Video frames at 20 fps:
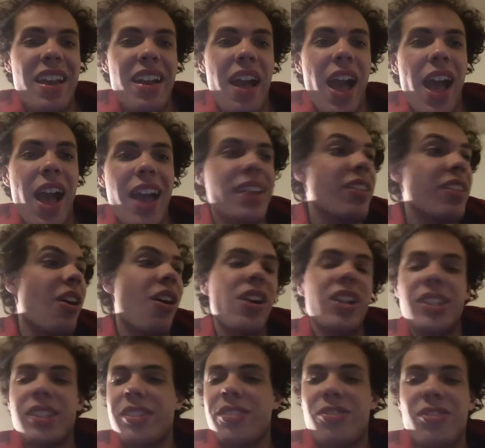
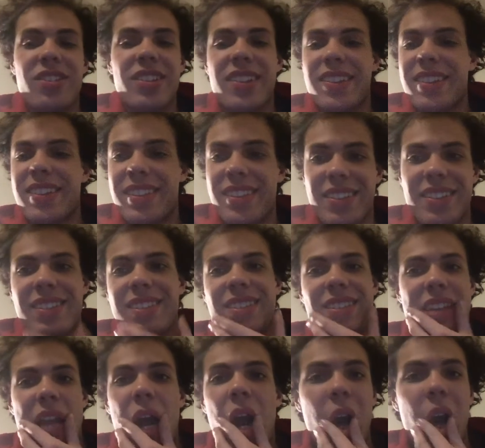I'll
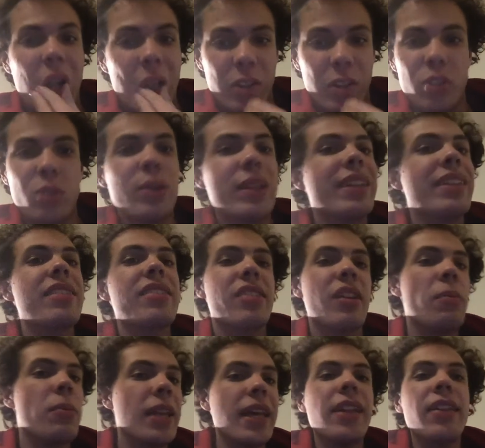do it in
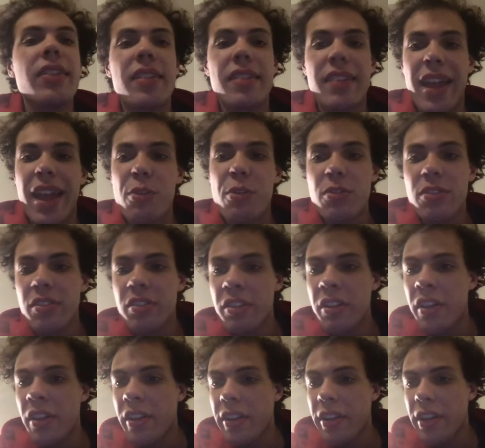someone else's house.
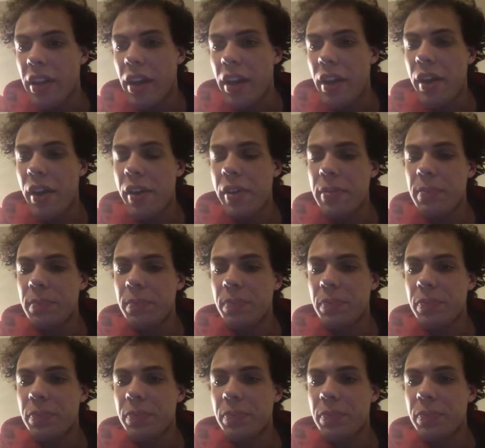And